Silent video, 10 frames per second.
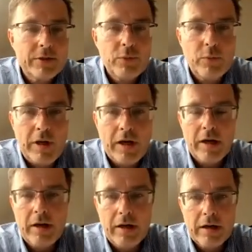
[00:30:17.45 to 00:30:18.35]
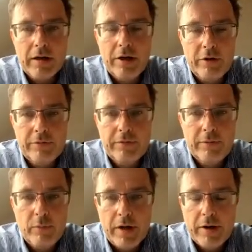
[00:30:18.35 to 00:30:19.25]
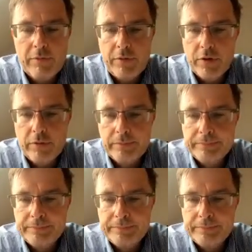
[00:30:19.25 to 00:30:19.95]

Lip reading: We are here for you.